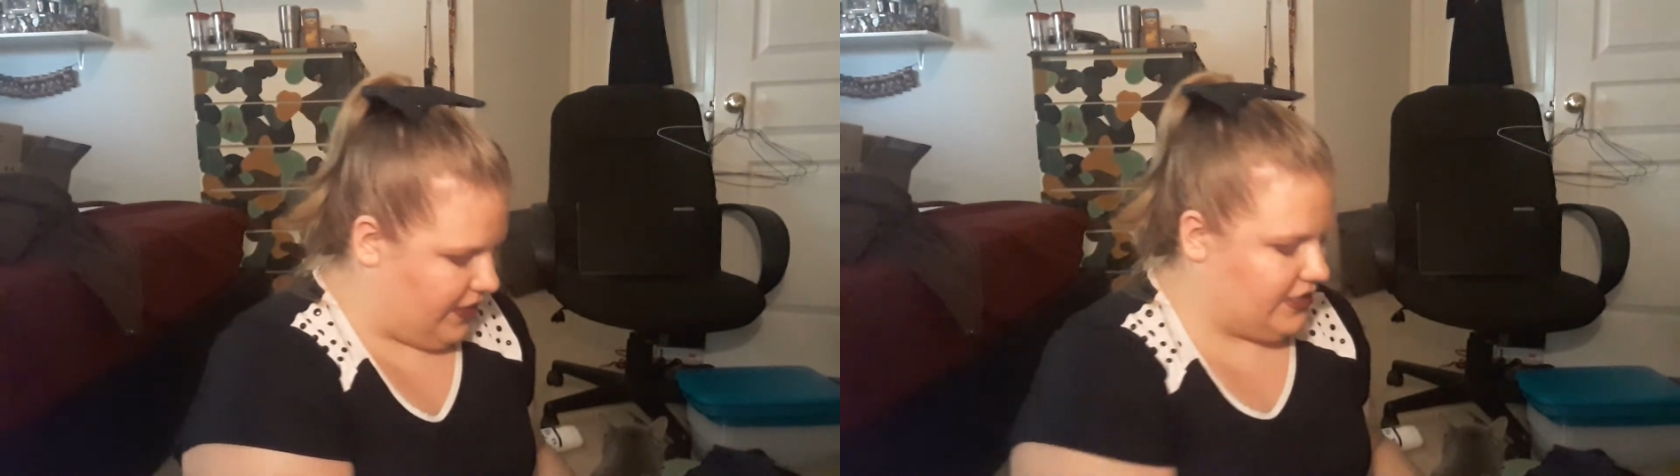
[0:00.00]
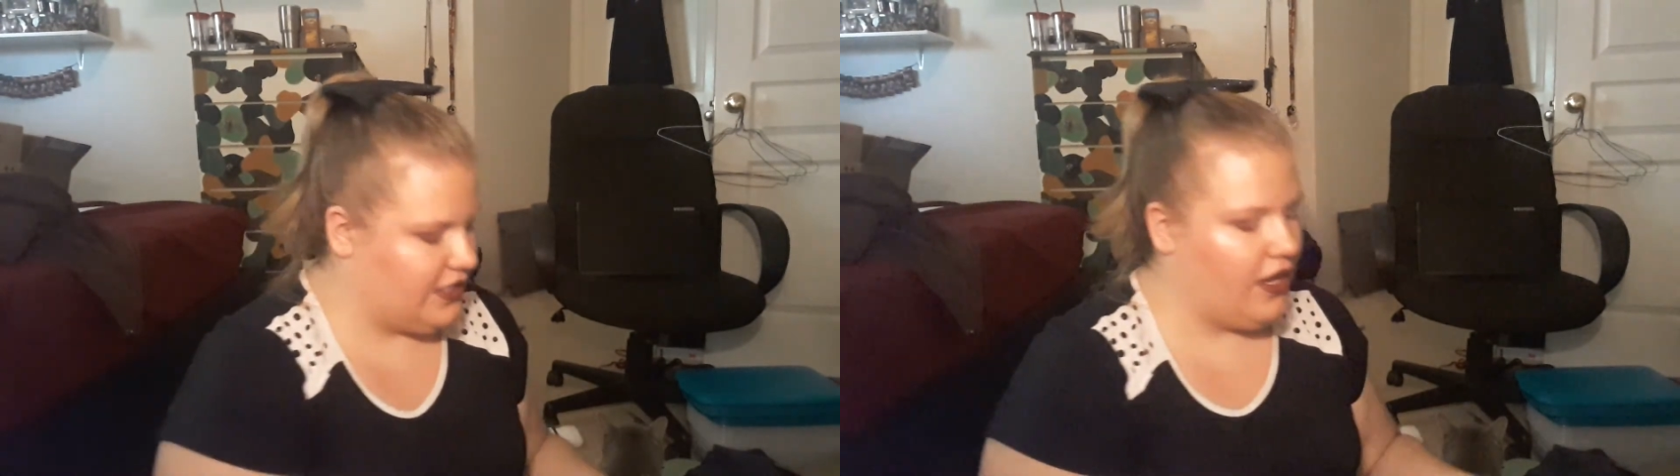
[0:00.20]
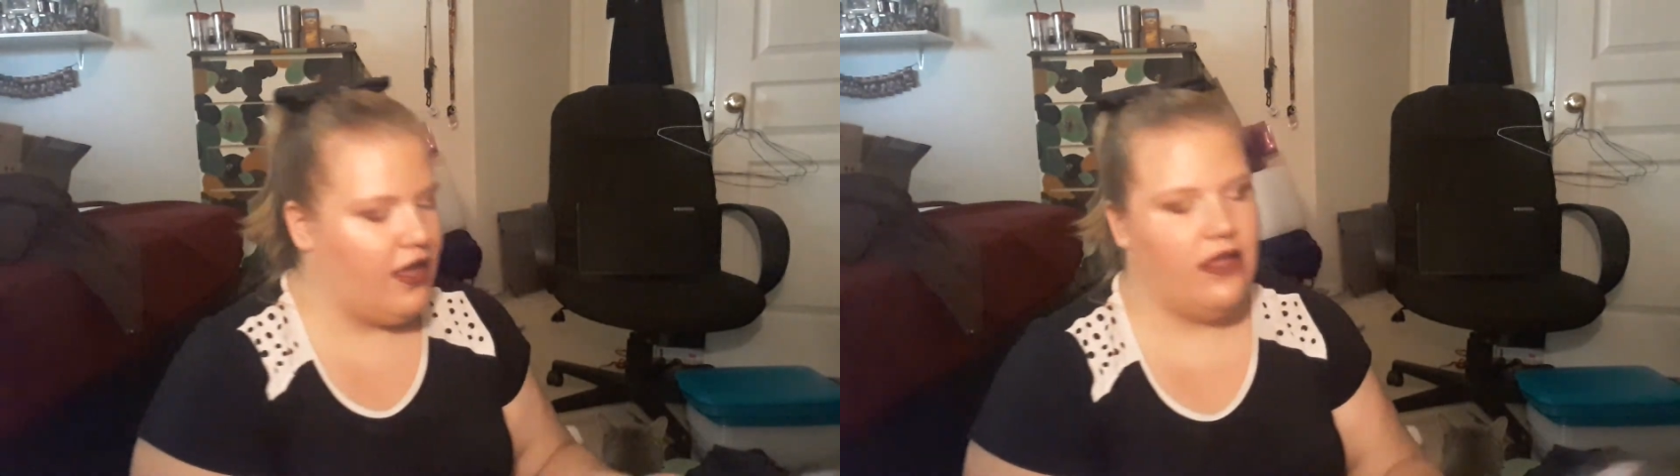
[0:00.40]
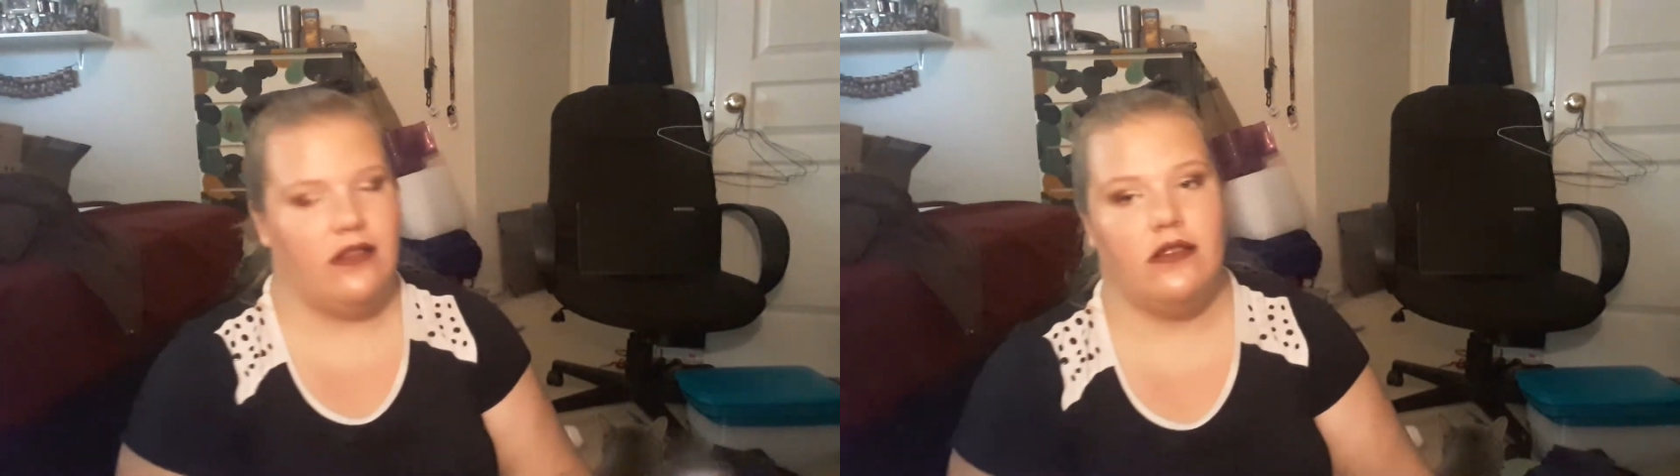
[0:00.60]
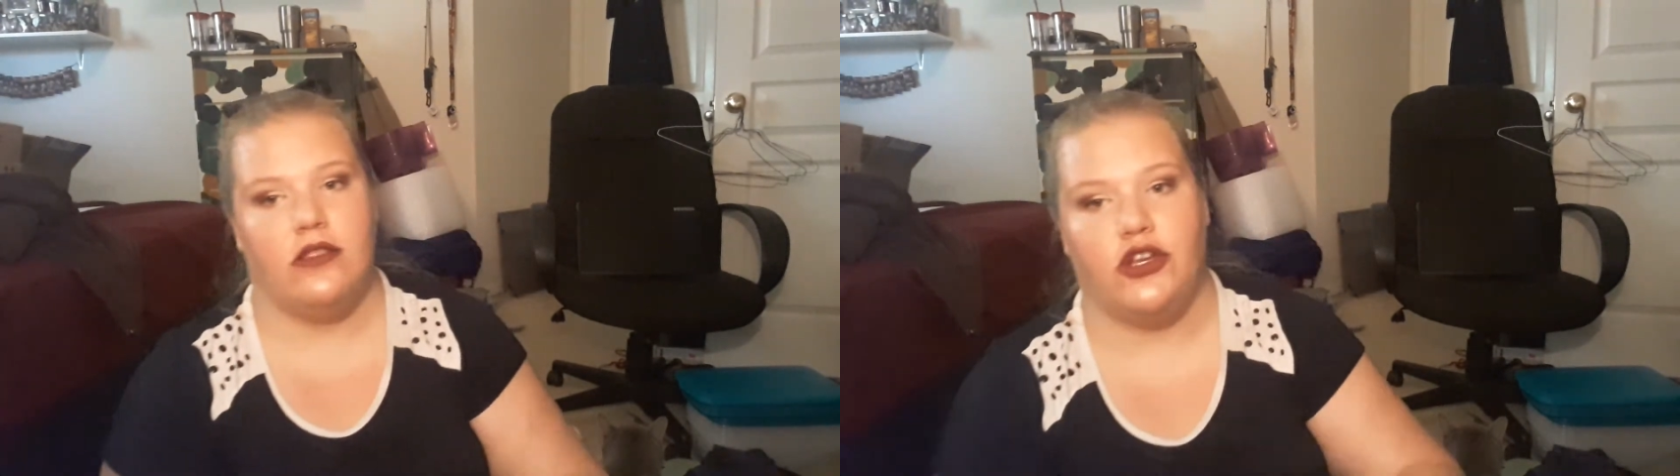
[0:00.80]
It's
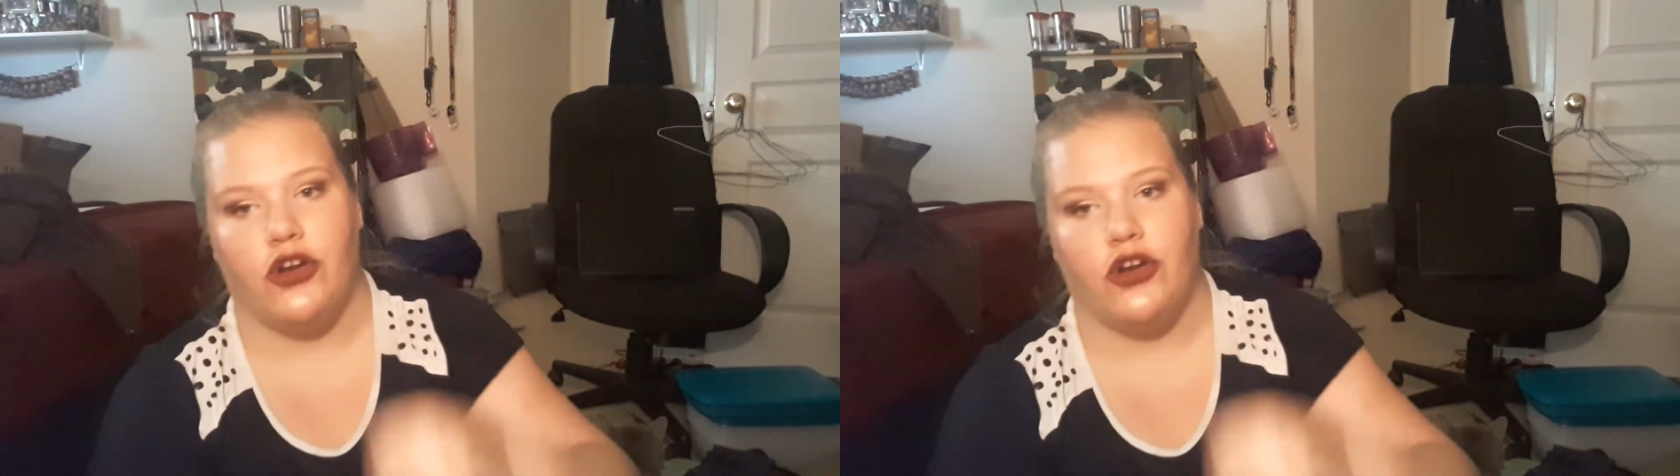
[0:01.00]
not the